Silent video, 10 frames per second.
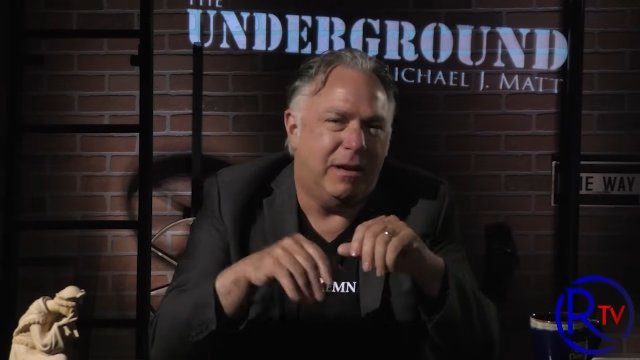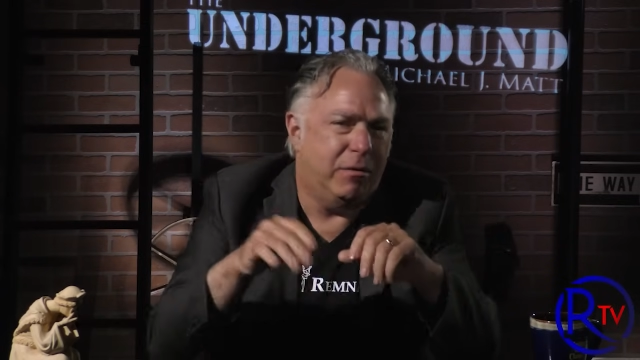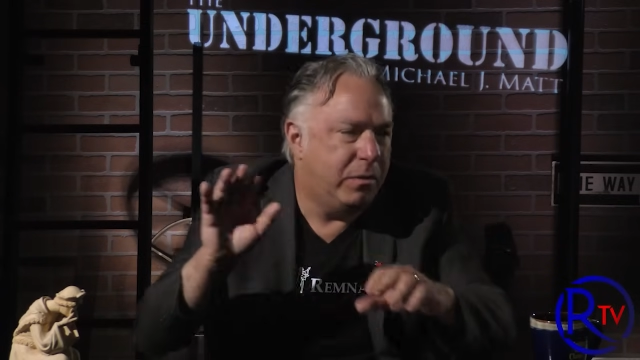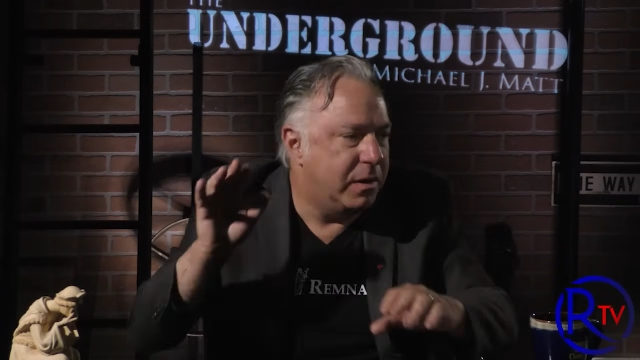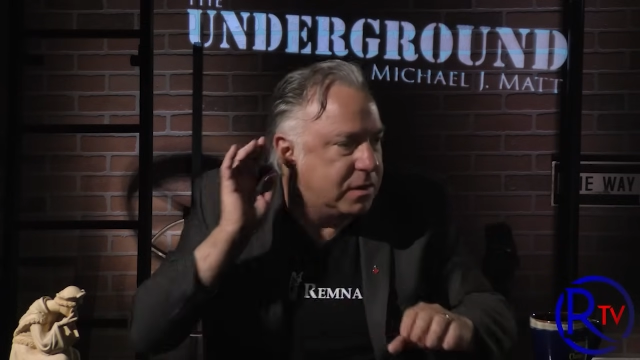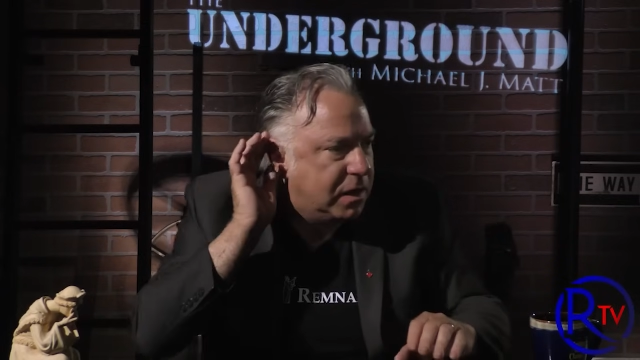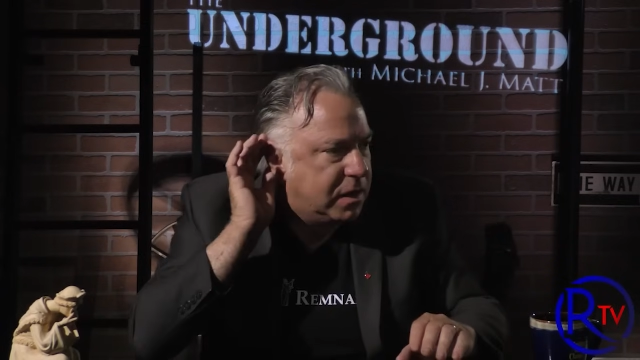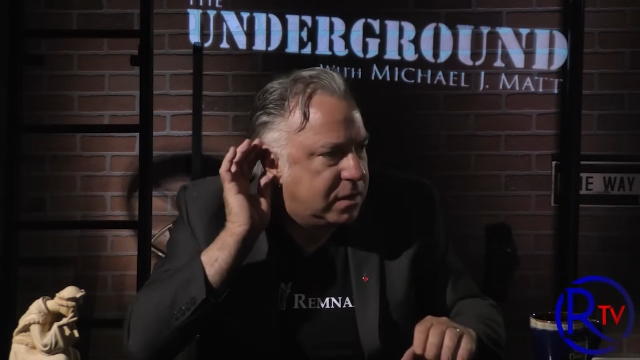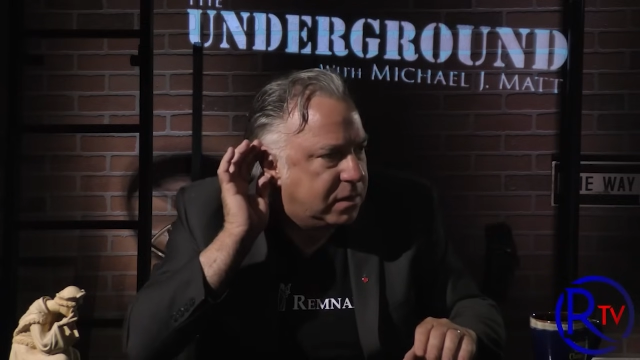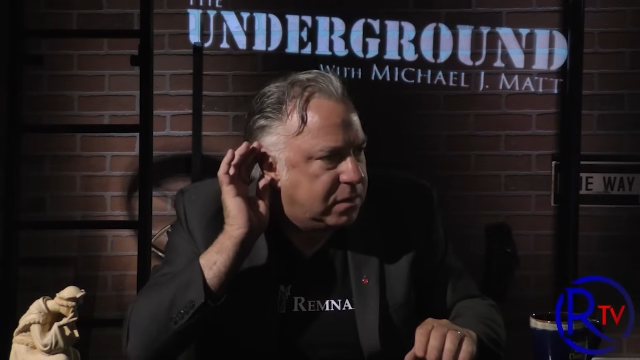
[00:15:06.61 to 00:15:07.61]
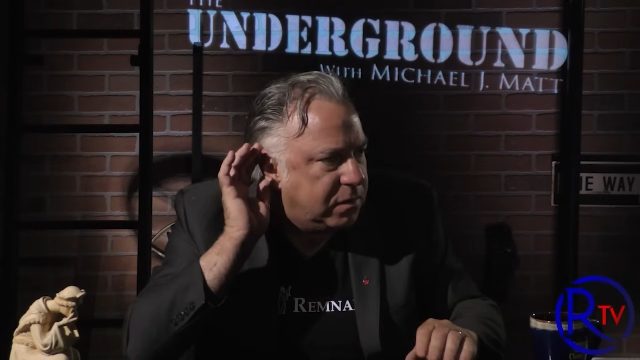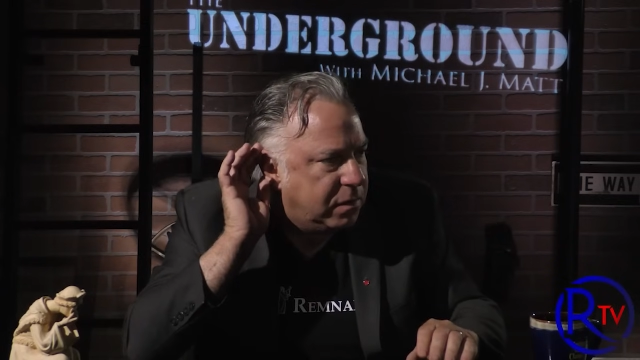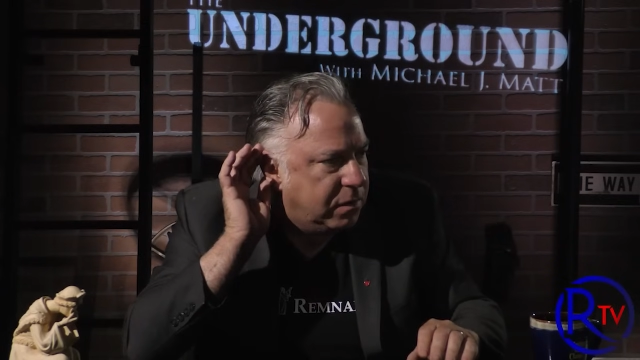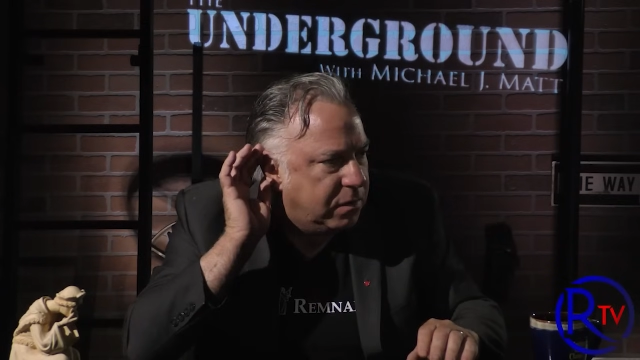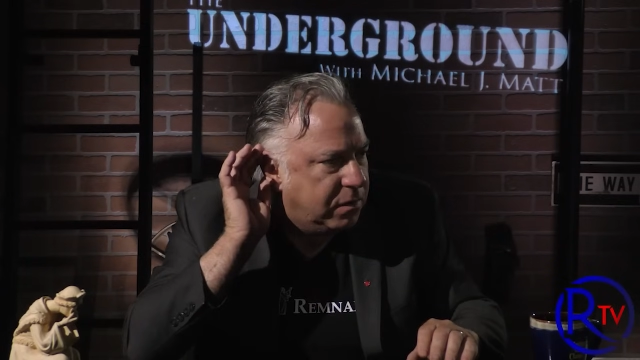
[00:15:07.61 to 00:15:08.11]
He really wants to listen to the
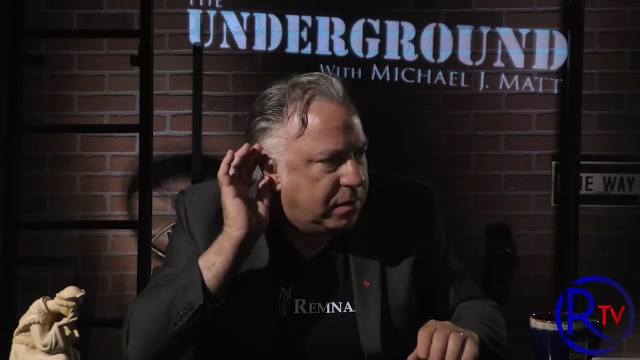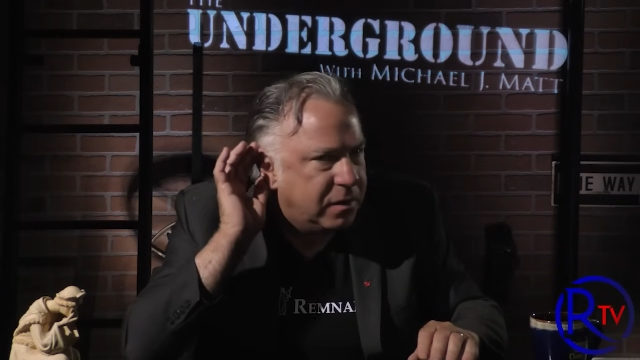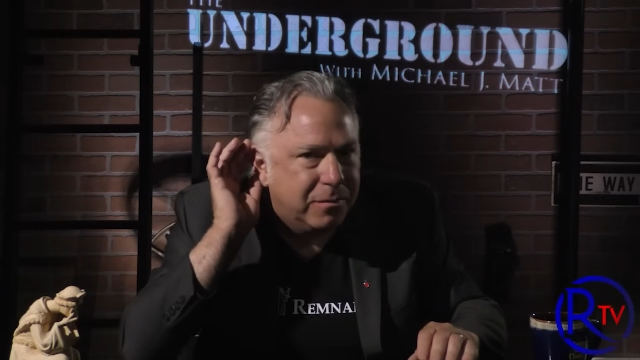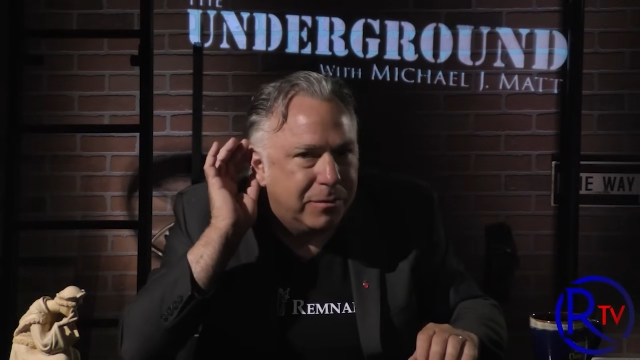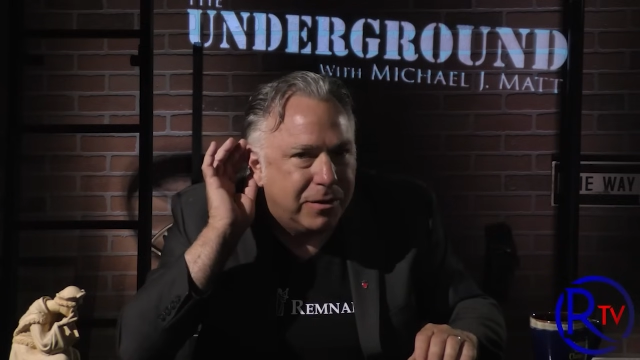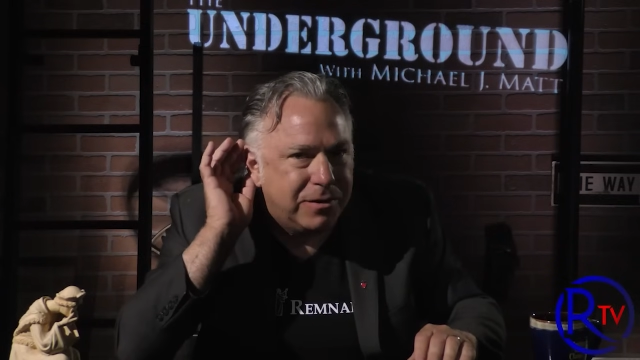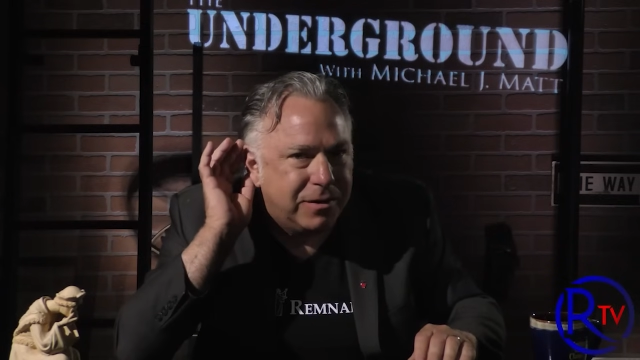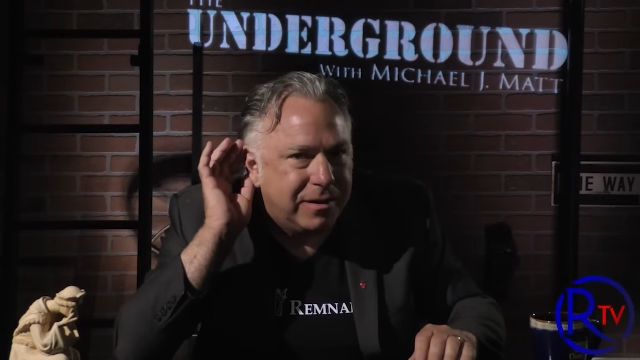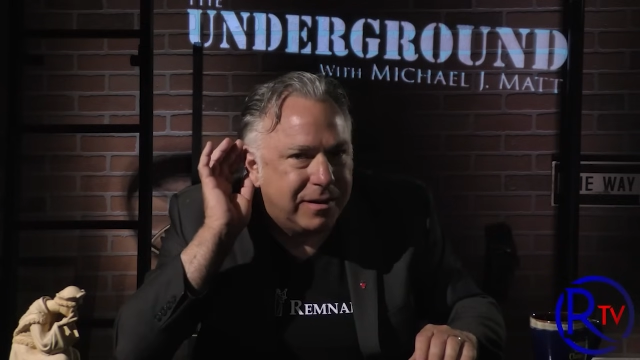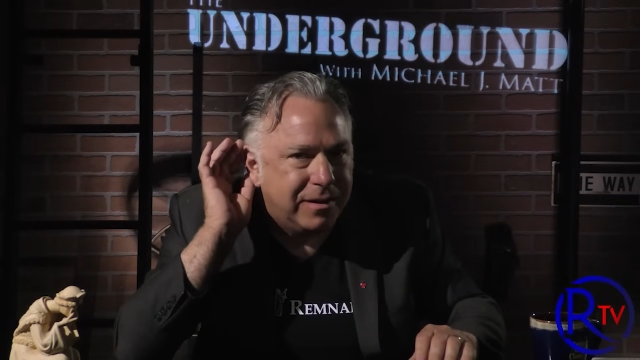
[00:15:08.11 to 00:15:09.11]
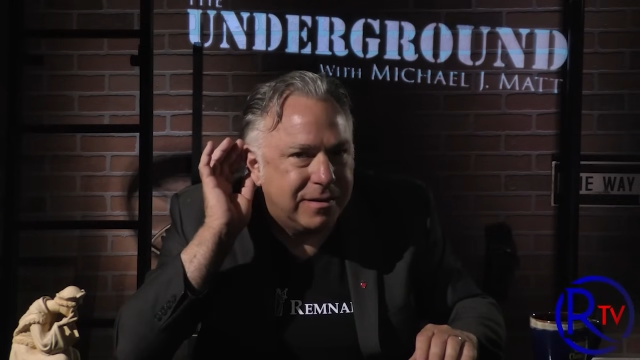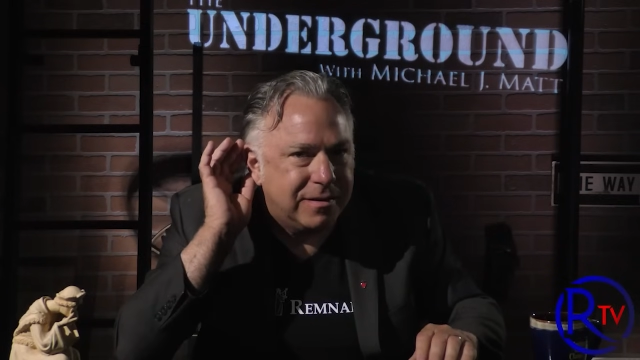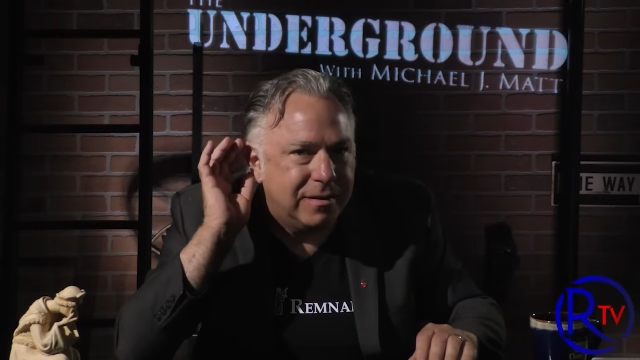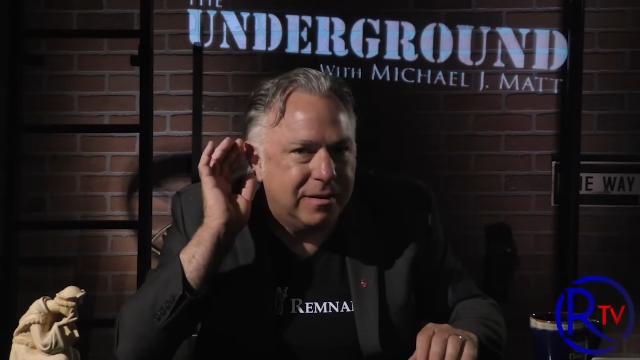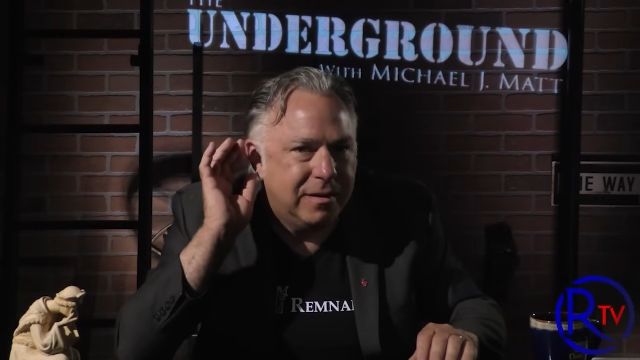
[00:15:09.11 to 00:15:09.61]
youth and to the marginalized?